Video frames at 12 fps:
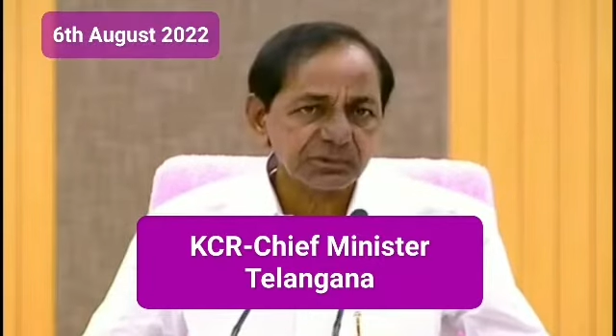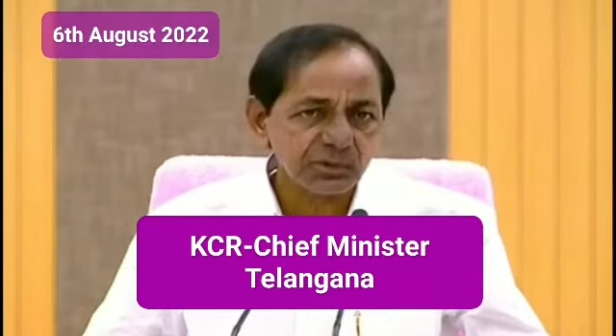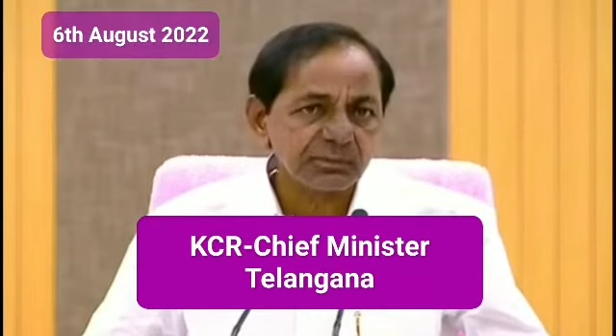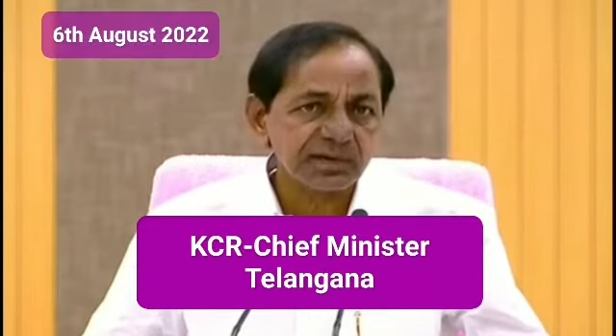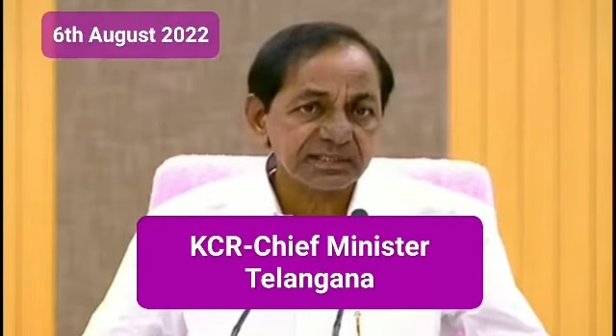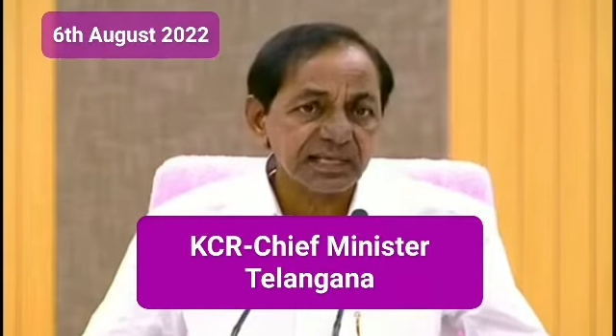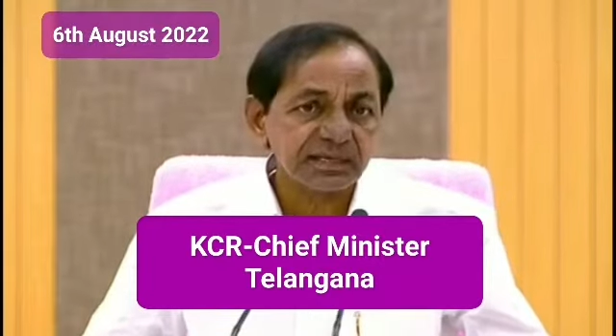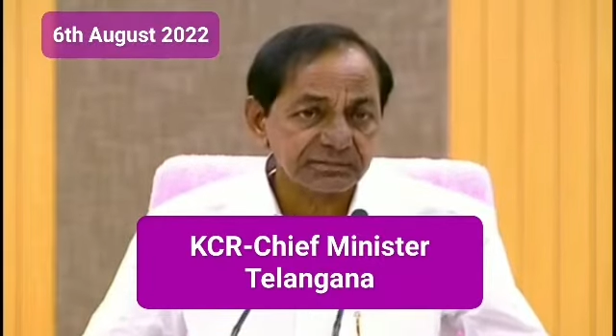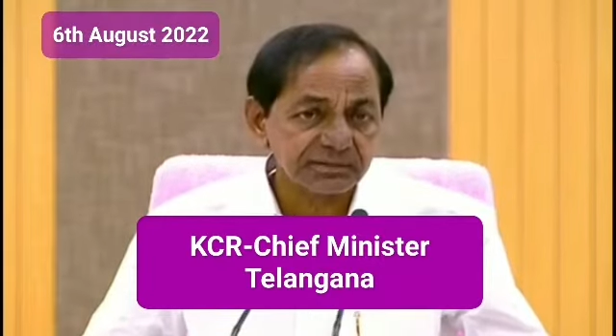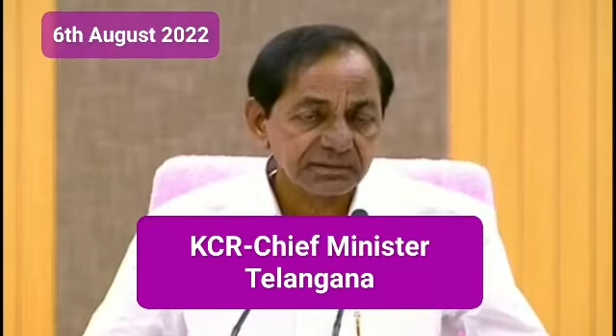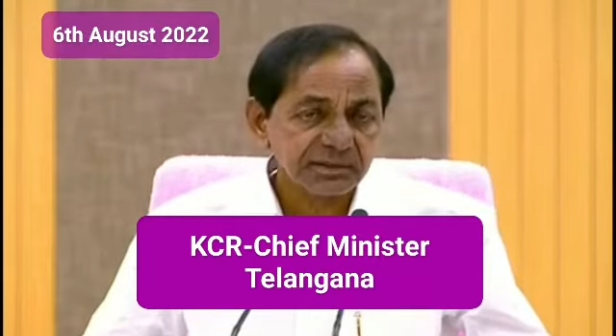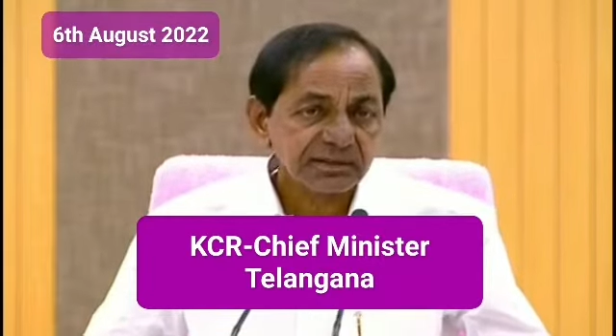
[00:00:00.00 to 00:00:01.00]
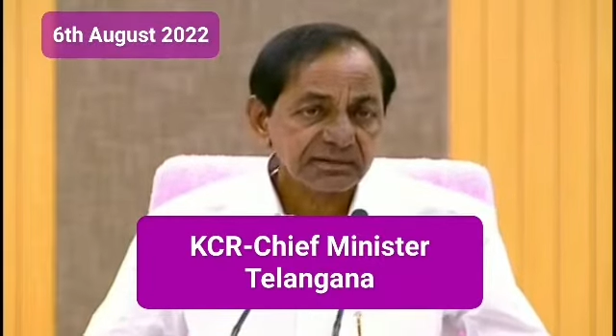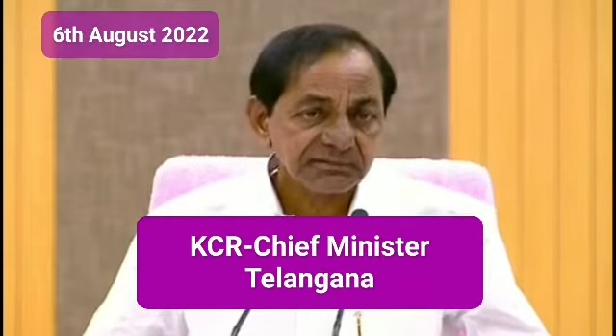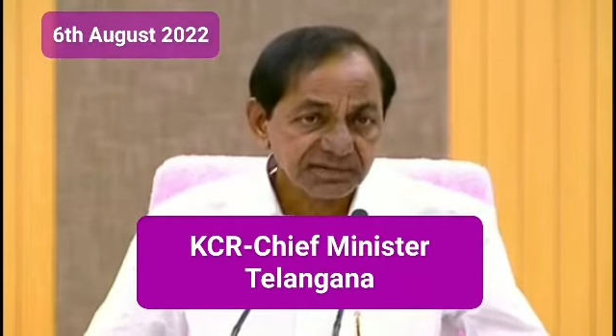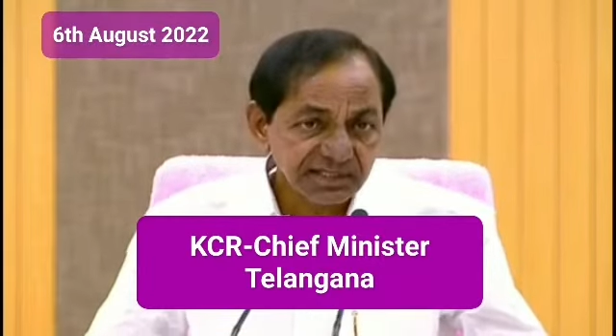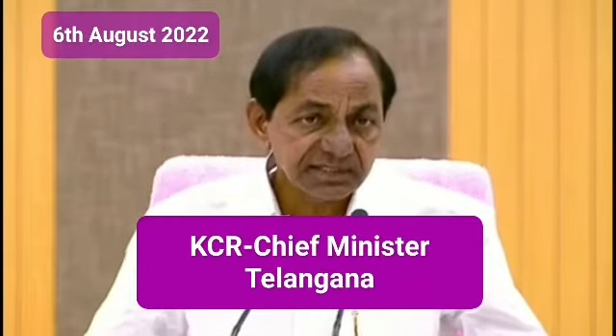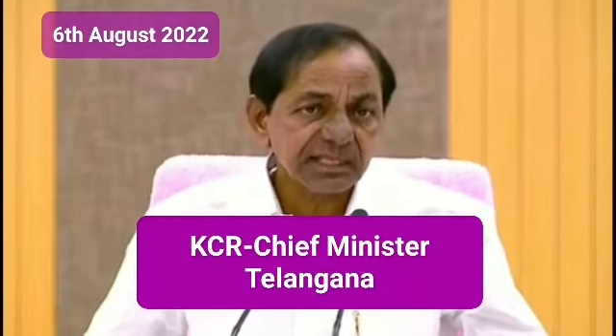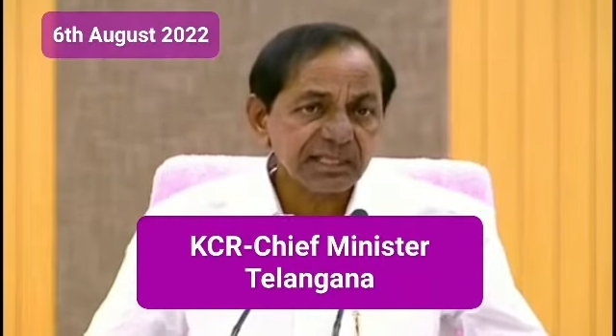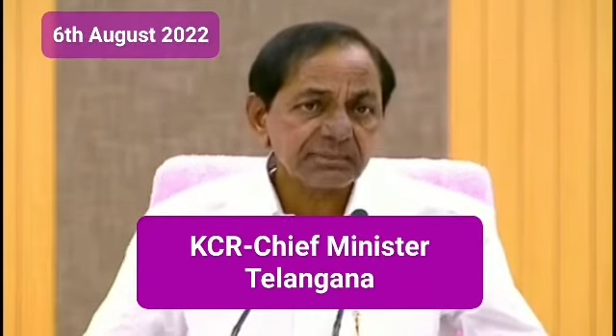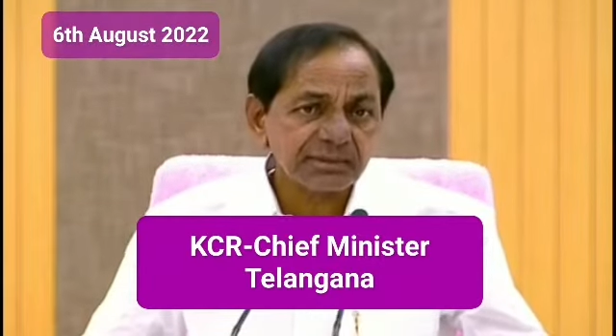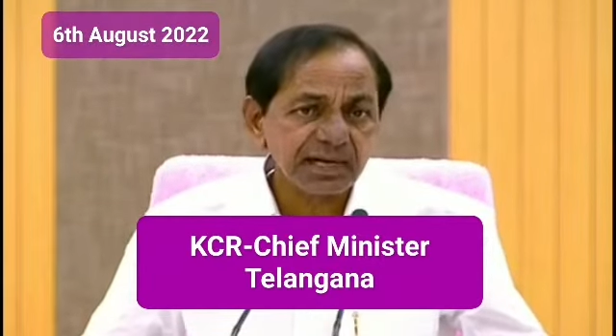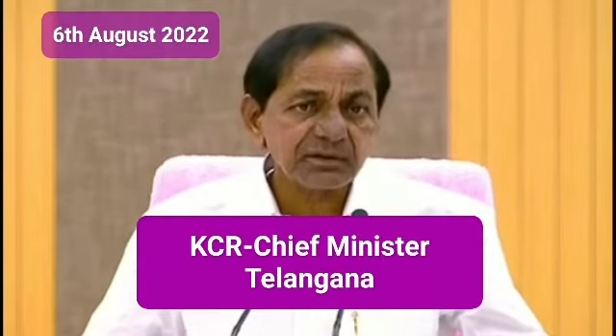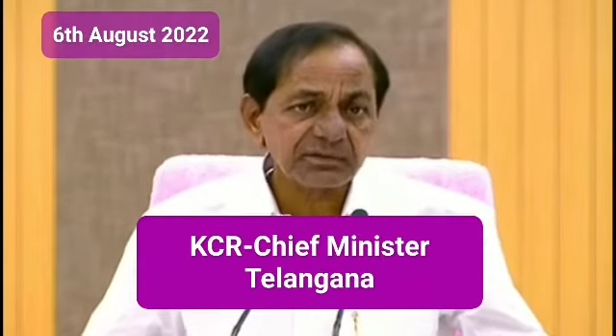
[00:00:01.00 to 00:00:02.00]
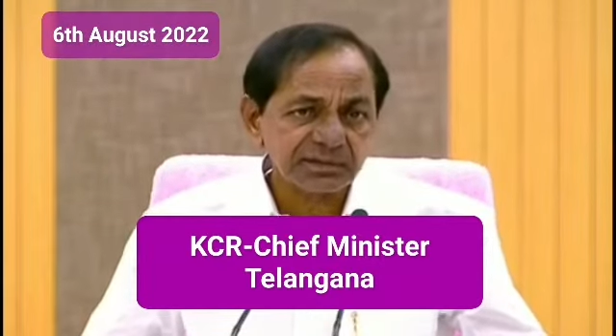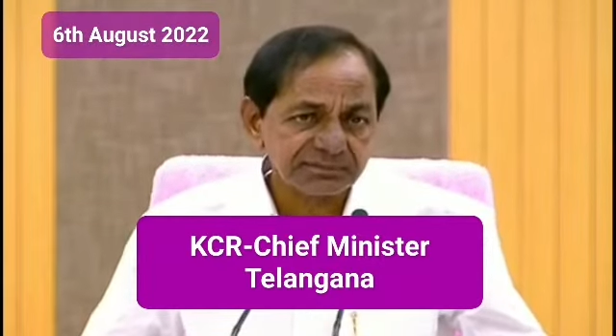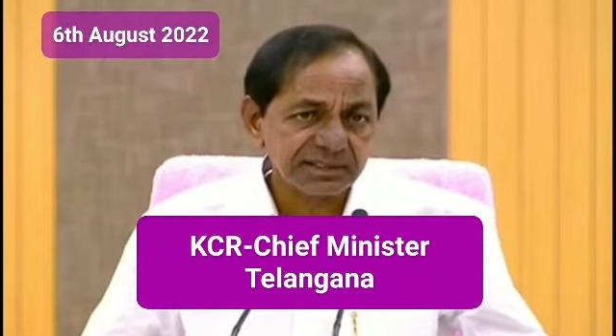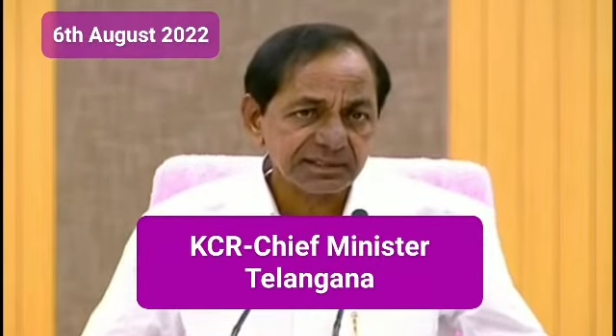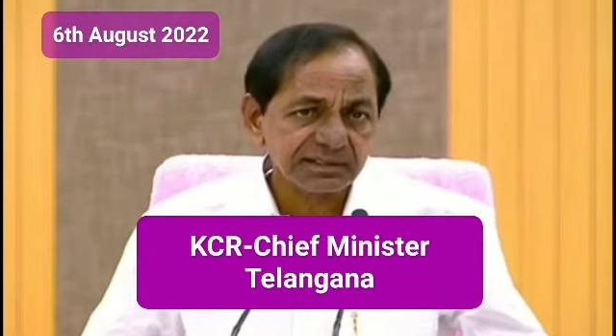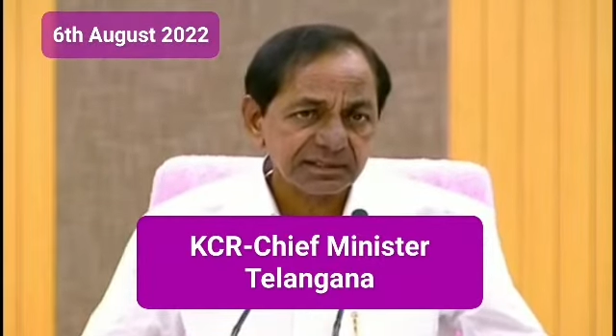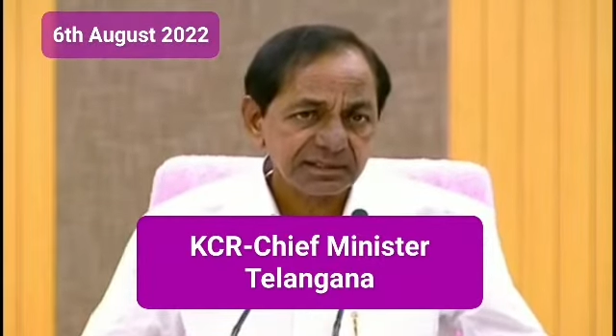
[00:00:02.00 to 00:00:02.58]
to do, but they are winning their bread out of the